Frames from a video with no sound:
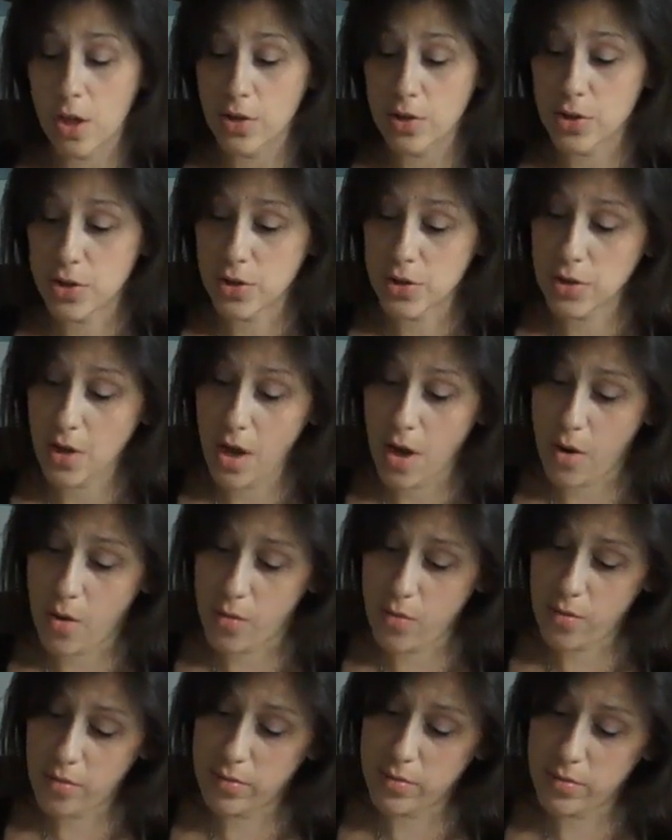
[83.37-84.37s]

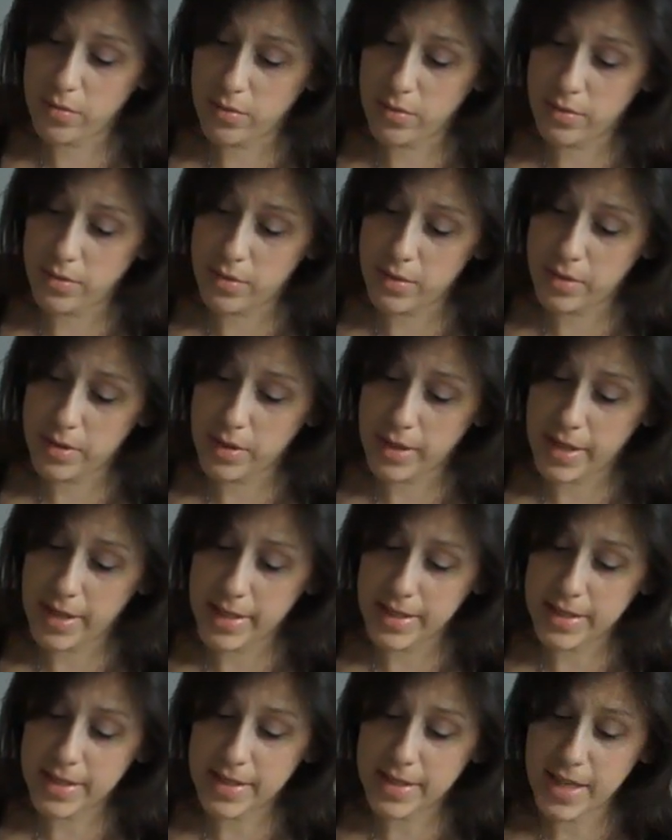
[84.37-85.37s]
So,
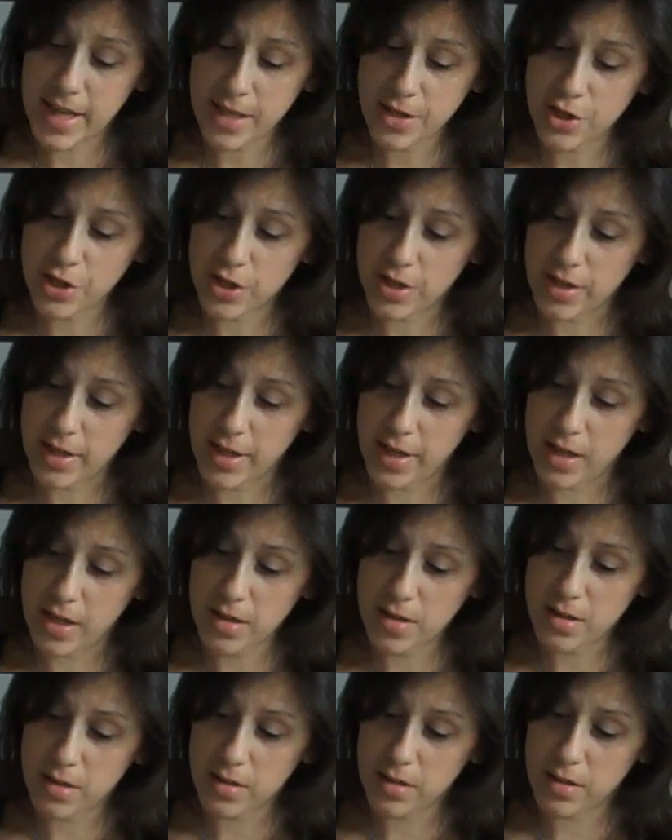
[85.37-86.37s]

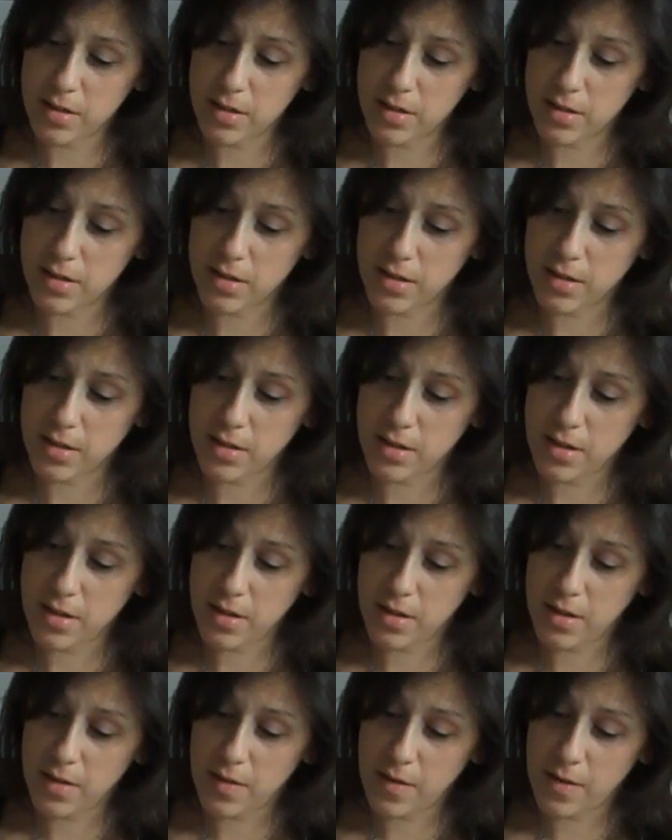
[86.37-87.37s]
essentially,
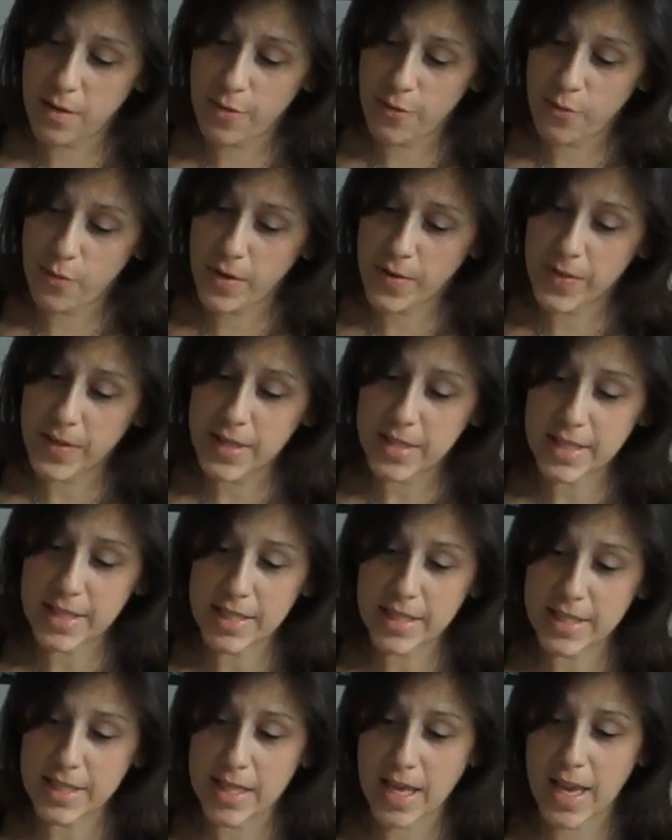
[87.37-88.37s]
what this
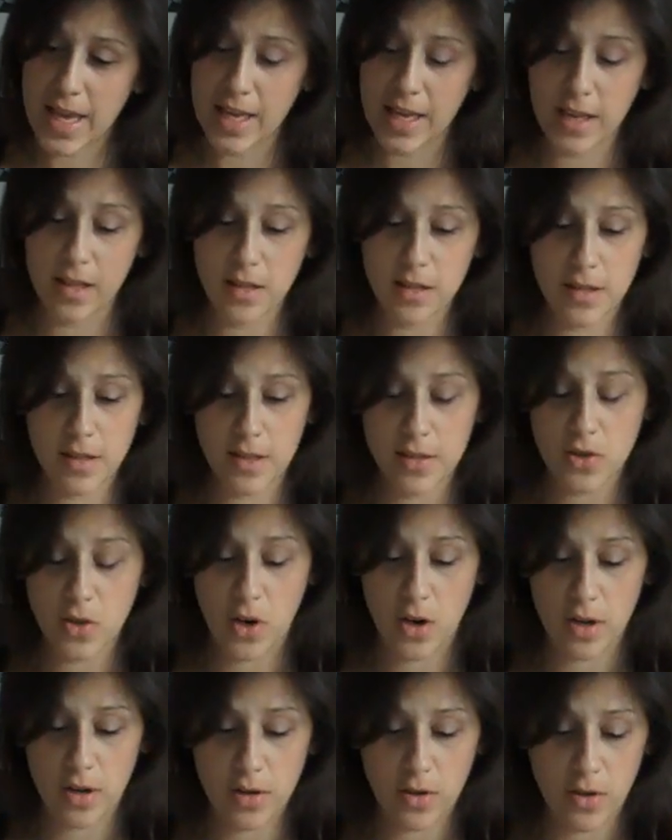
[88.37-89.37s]
is saying, this
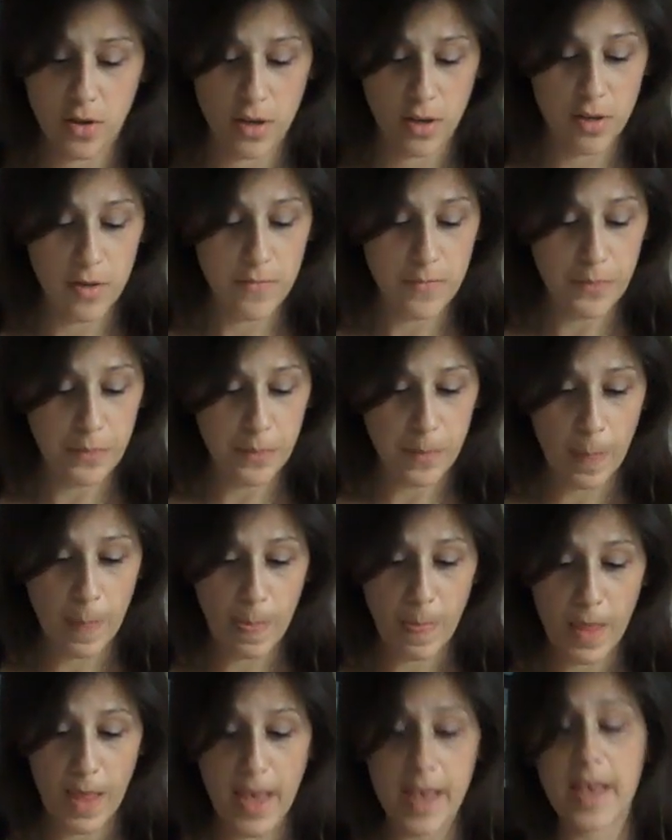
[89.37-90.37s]
article,
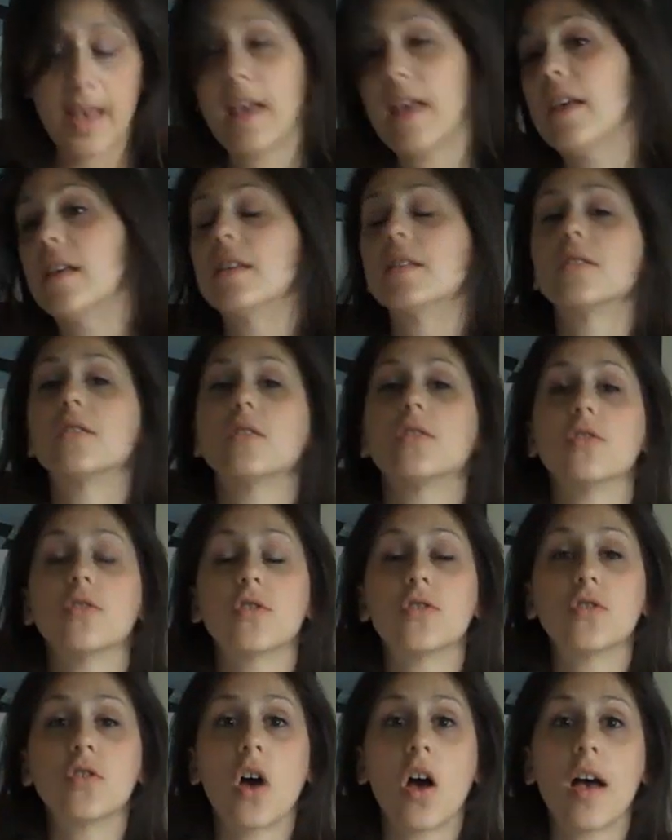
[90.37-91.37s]
is
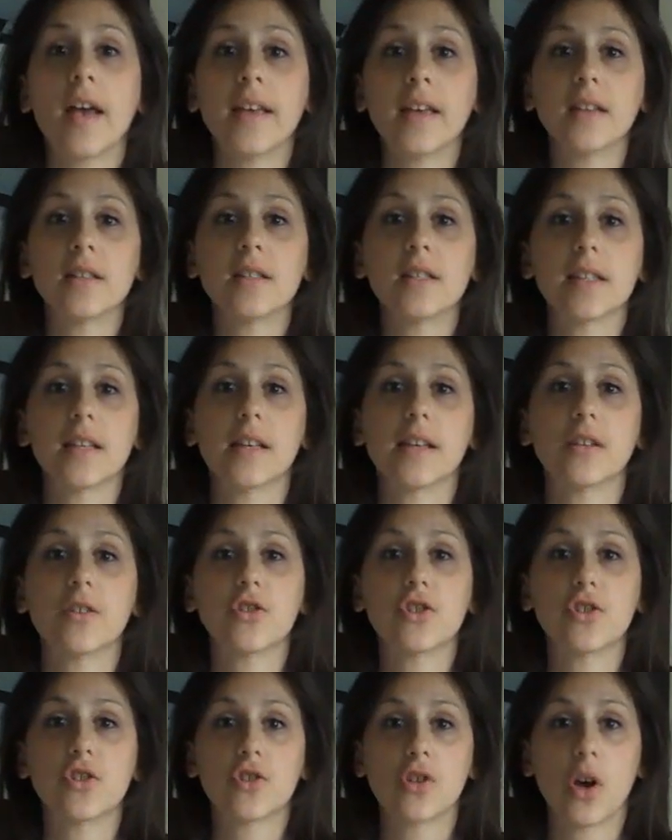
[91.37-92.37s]
science
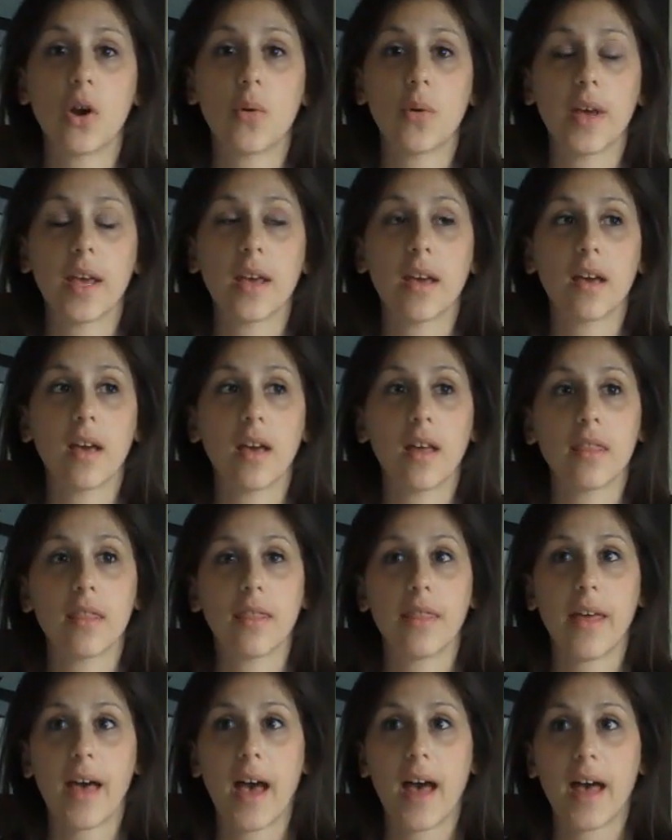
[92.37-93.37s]
is showing
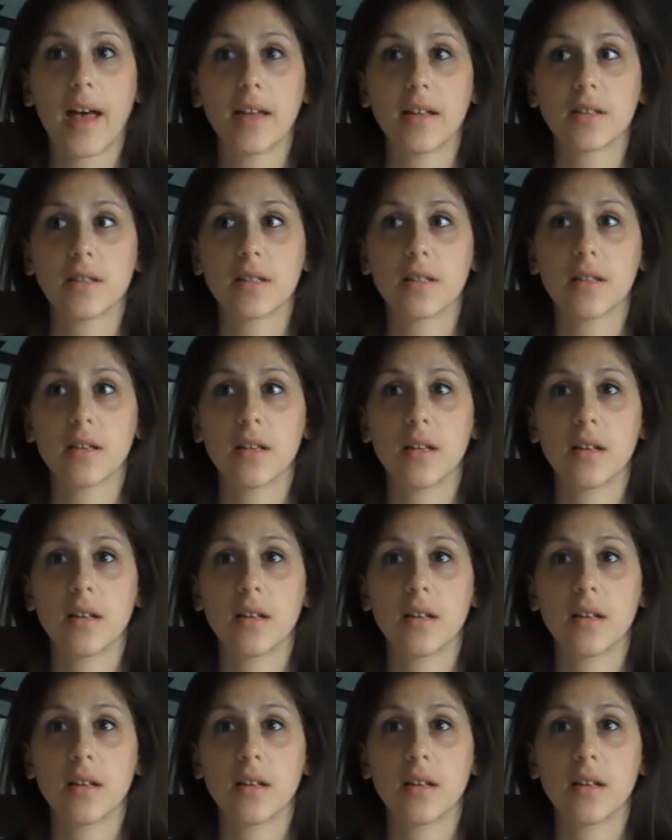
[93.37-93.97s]
that